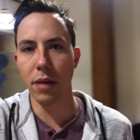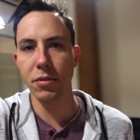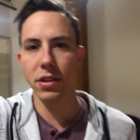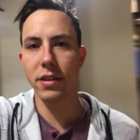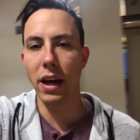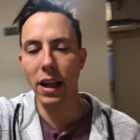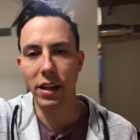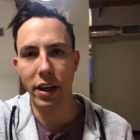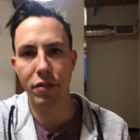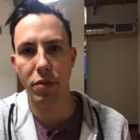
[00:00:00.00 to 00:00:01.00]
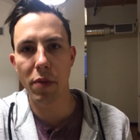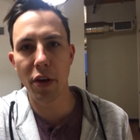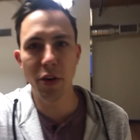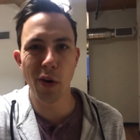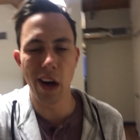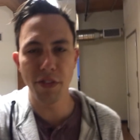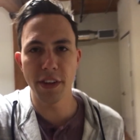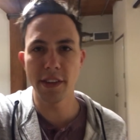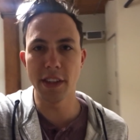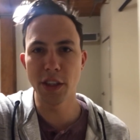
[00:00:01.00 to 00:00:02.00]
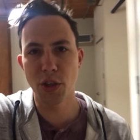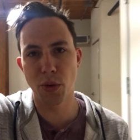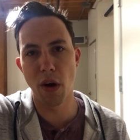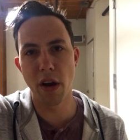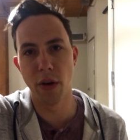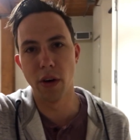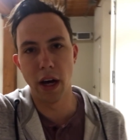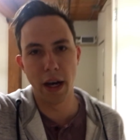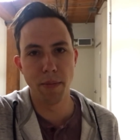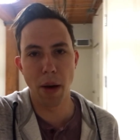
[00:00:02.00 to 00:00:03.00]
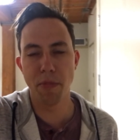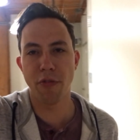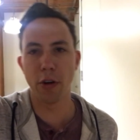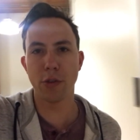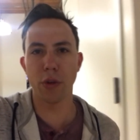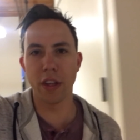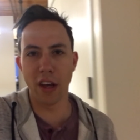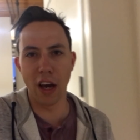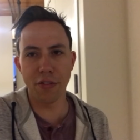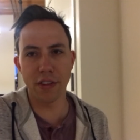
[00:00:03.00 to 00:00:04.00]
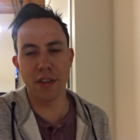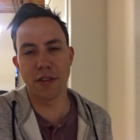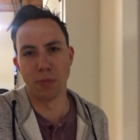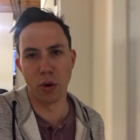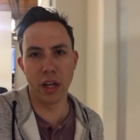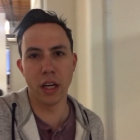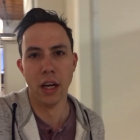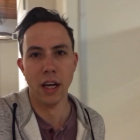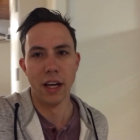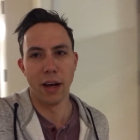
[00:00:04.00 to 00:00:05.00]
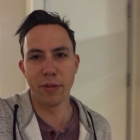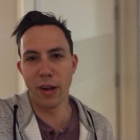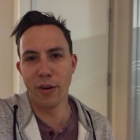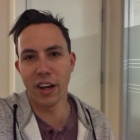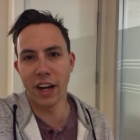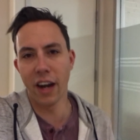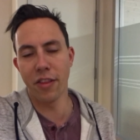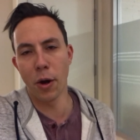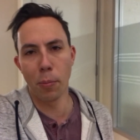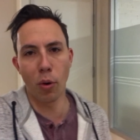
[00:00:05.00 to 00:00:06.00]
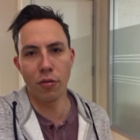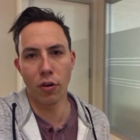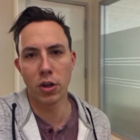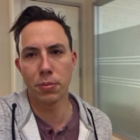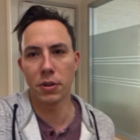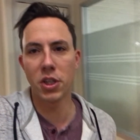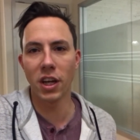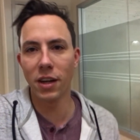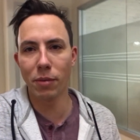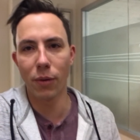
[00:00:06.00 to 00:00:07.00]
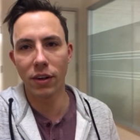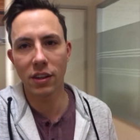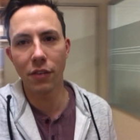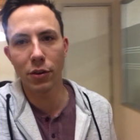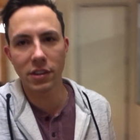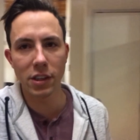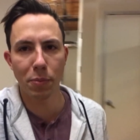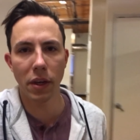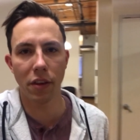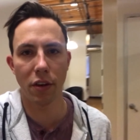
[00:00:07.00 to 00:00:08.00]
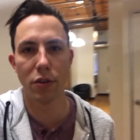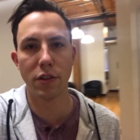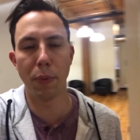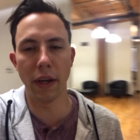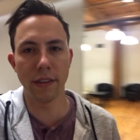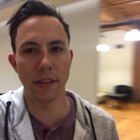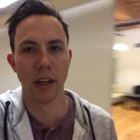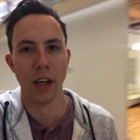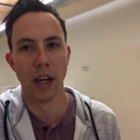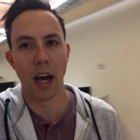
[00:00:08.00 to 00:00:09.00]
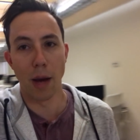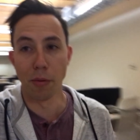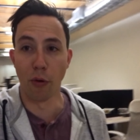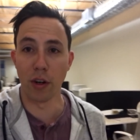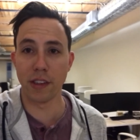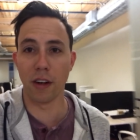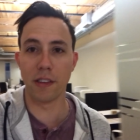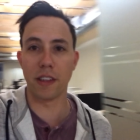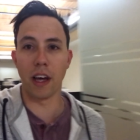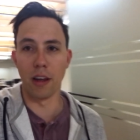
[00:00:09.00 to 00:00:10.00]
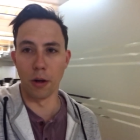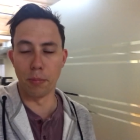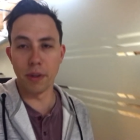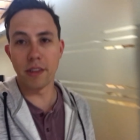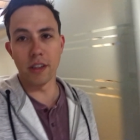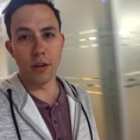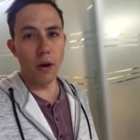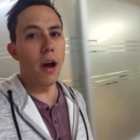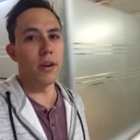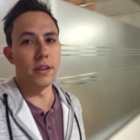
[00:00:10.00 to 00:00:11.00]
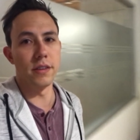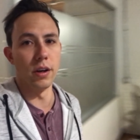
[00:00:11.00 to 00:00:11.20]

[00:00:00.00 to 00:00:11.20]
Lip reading: I'm just dialing in from the new office in Toronto. I'm first one in the office this morning. I'm getting ready to head to the airport for our trip to China, but I wanted to give you a sneak peek at the new space before it starts to get a little busy and crowded.